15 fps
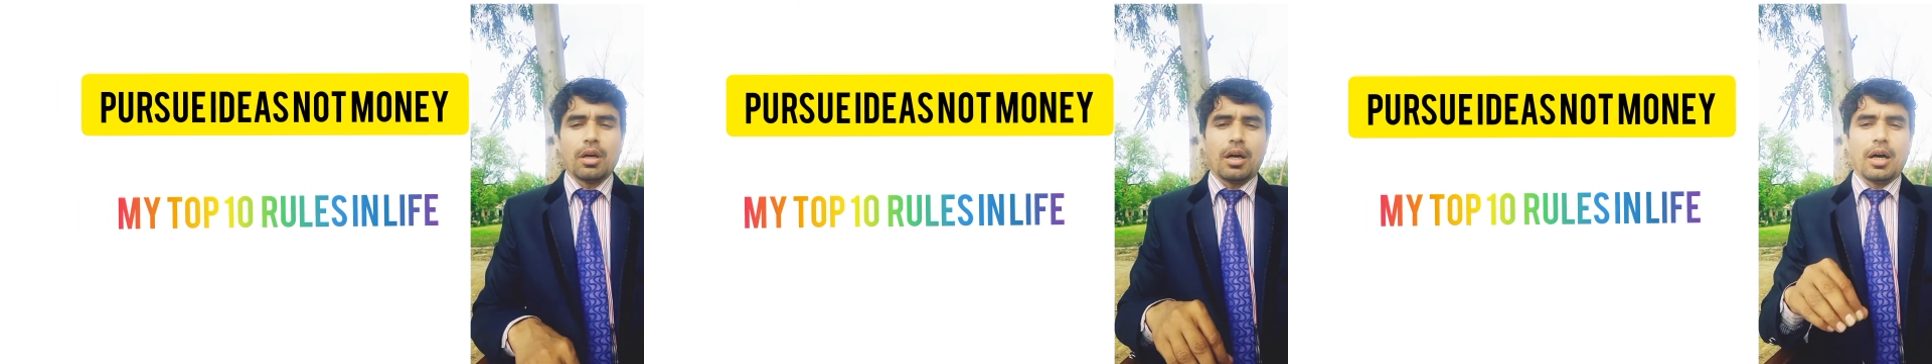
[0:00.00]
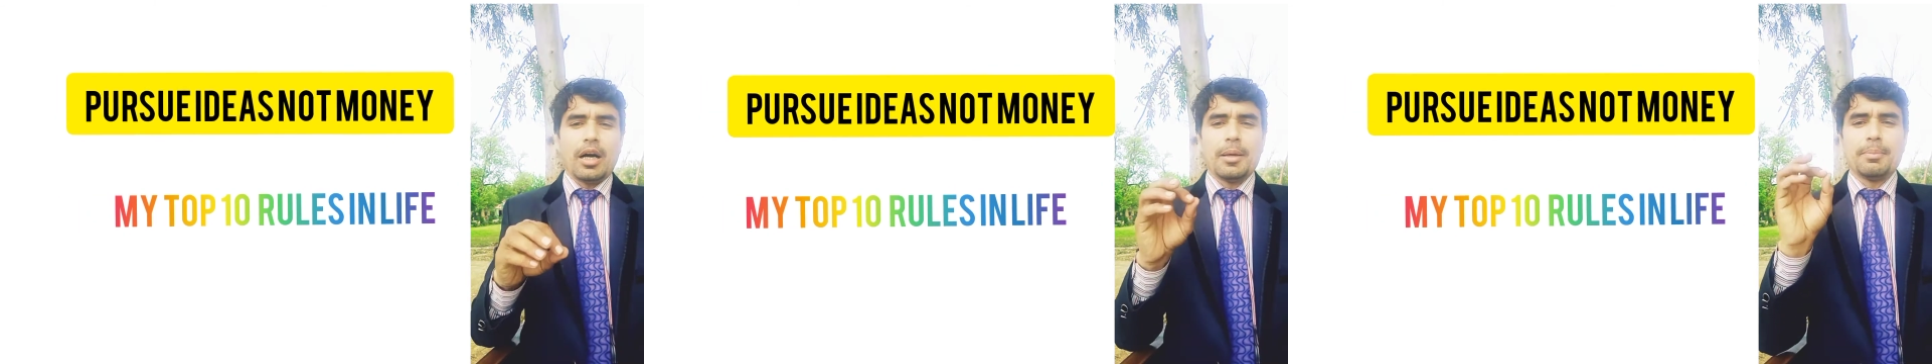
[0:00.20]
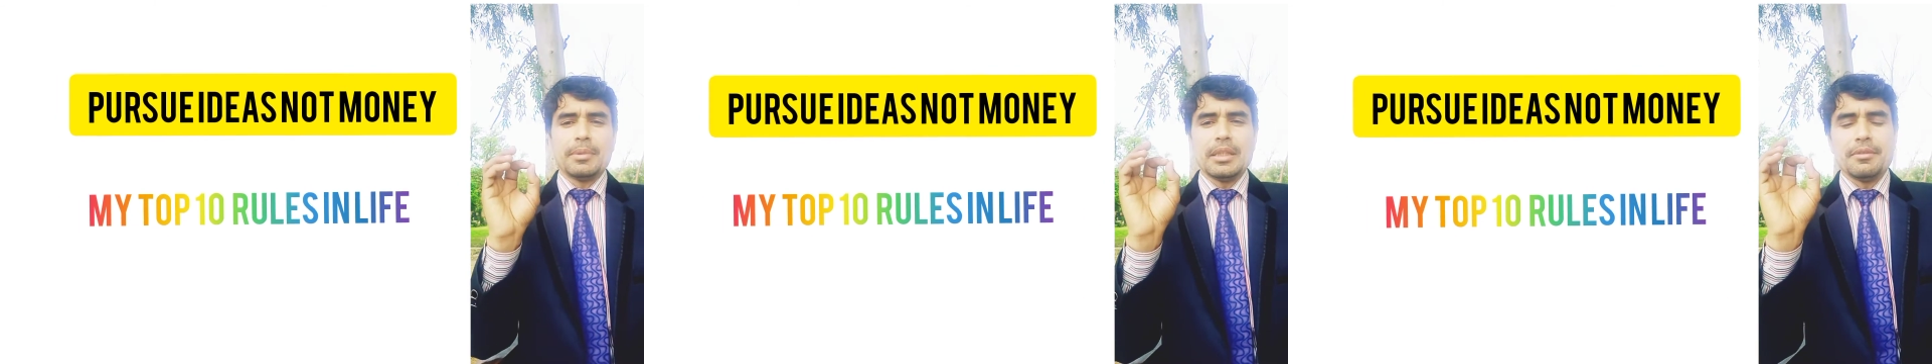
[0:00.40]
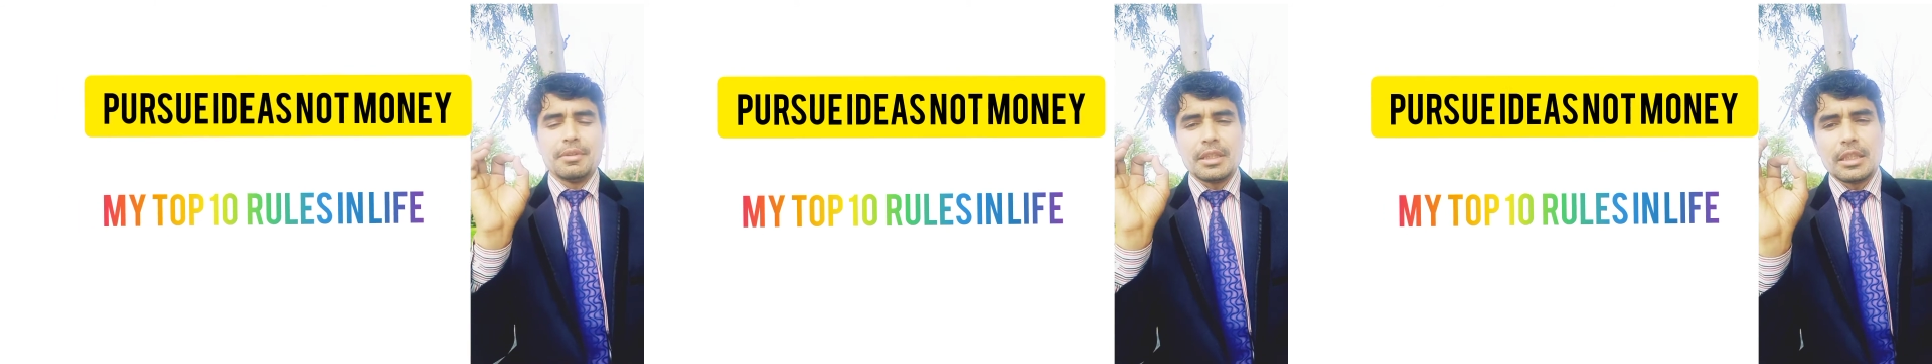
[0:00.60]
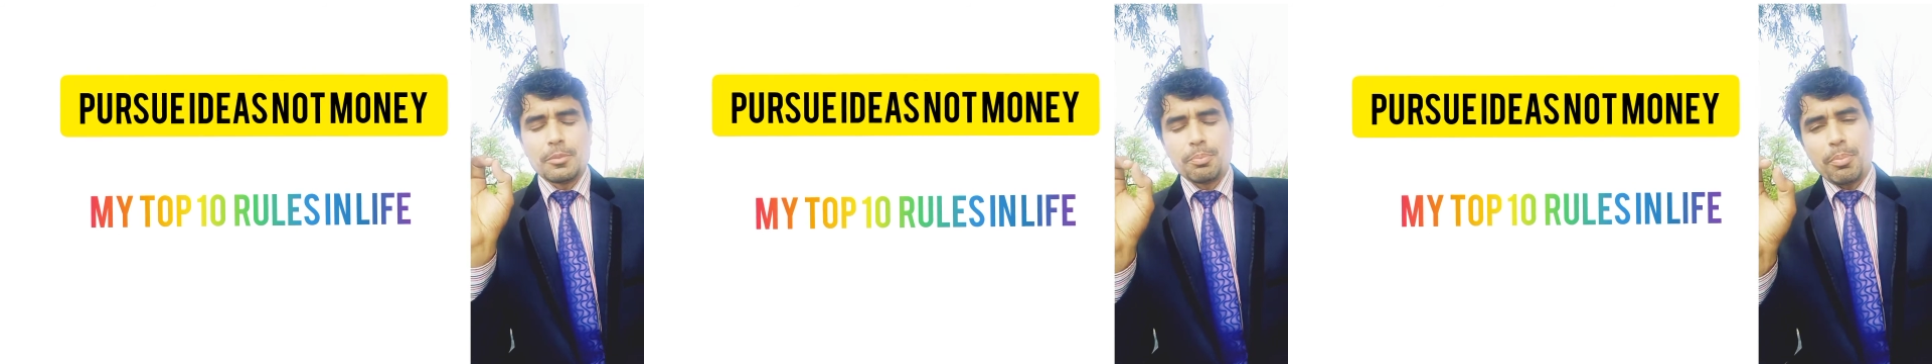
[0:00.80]
"I'm
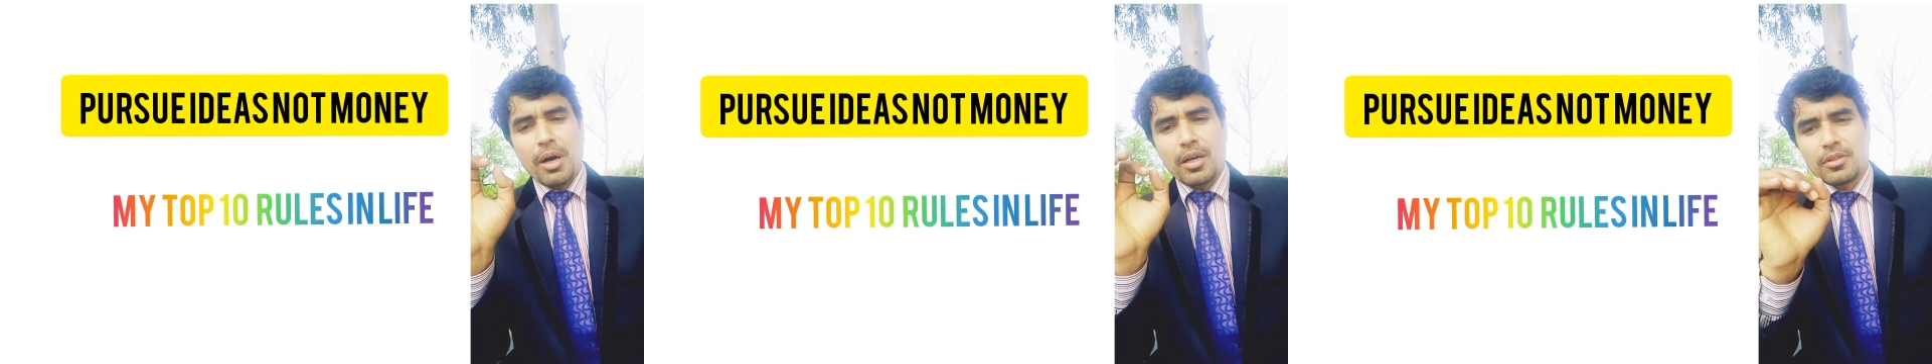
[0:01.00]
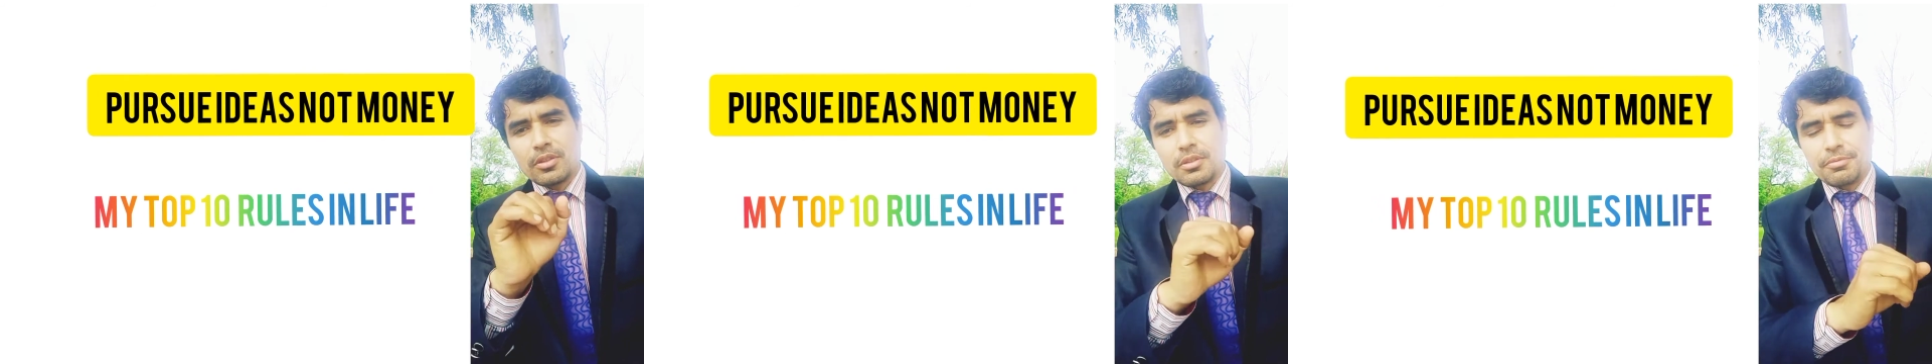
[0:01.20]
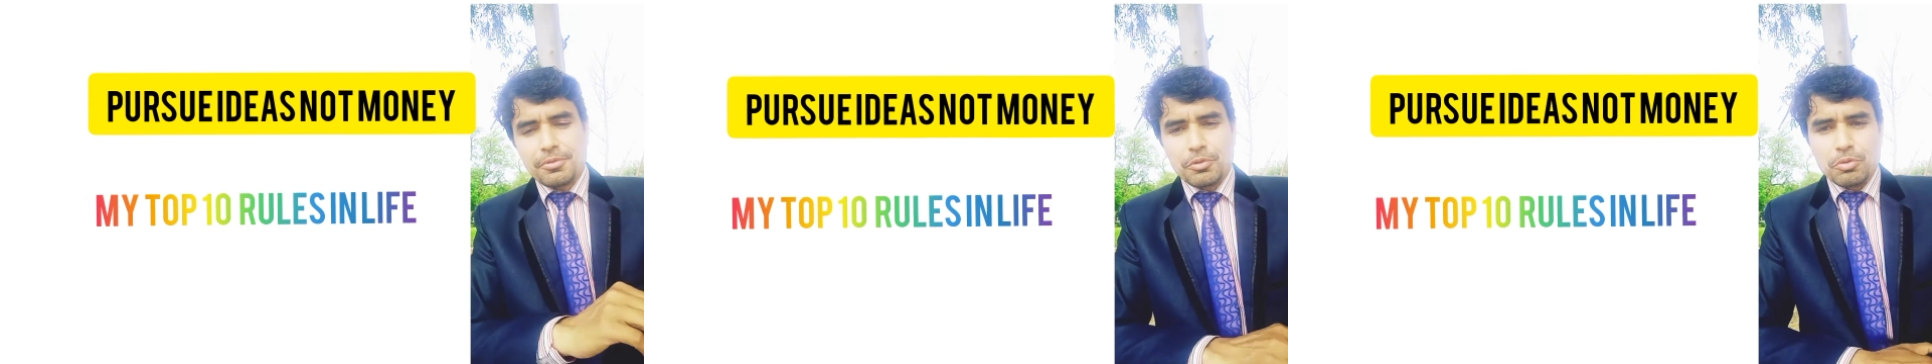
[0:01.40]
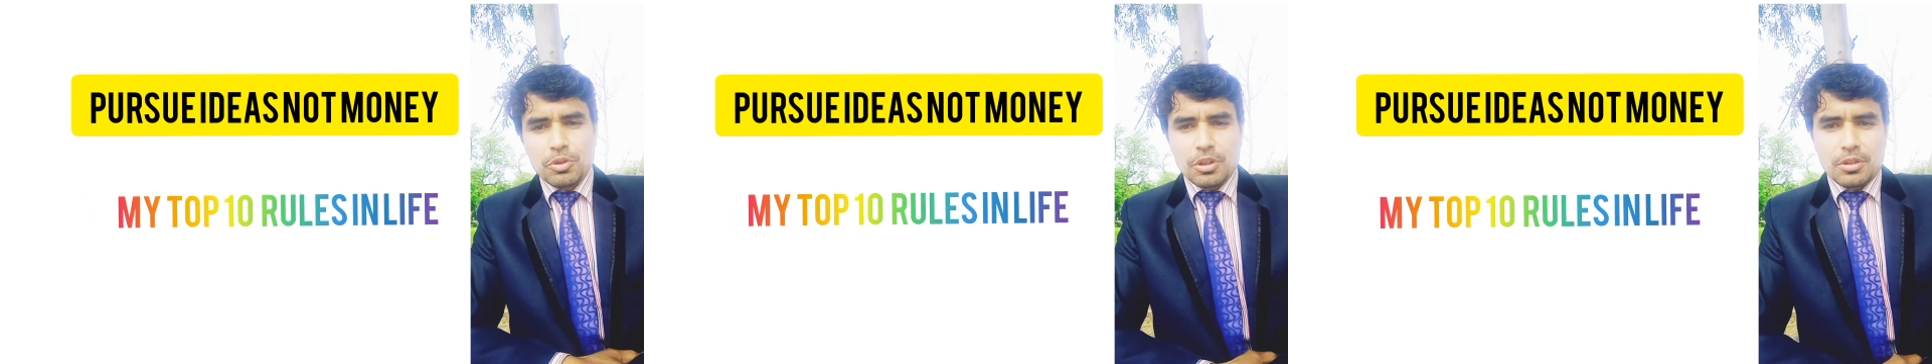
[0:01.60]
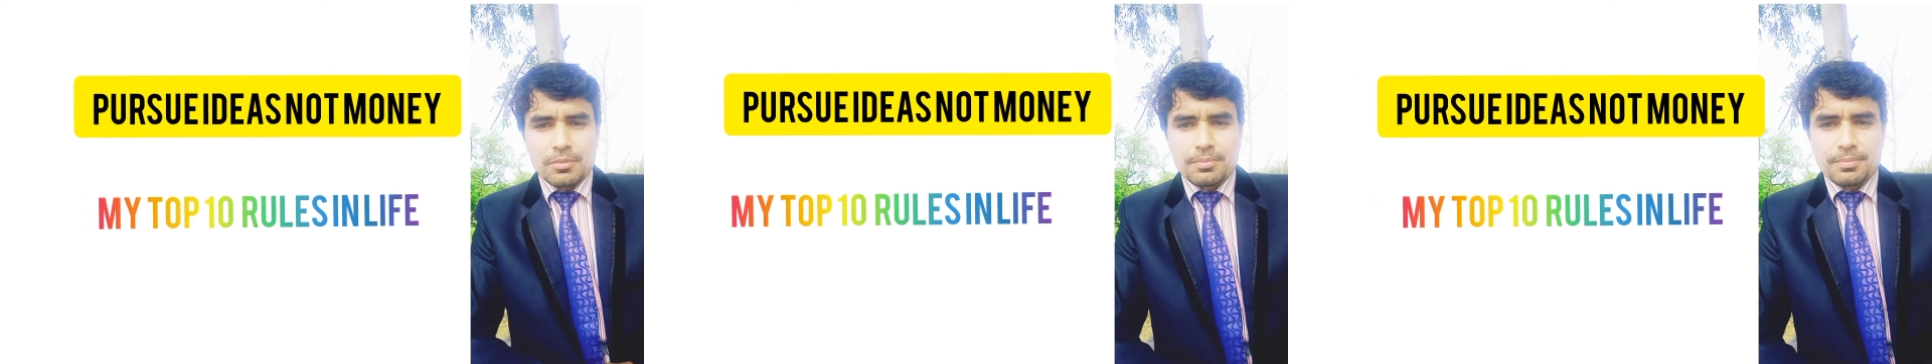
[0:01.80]
living in past or future."